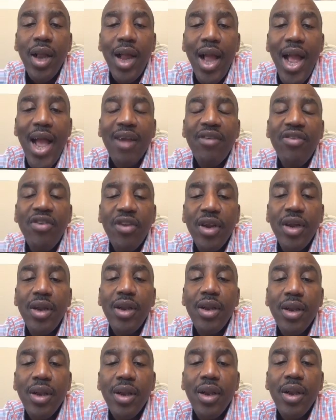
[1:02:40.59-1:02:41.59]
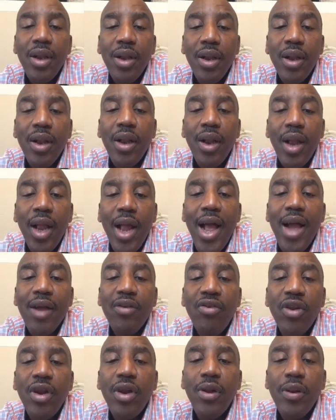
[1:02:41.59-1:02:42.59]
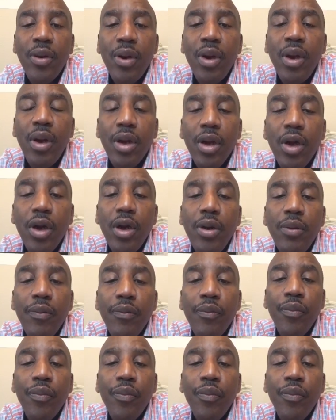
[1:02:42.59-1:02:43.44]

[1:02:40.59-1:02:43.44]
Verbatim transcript: Excellent. Excellent. Good.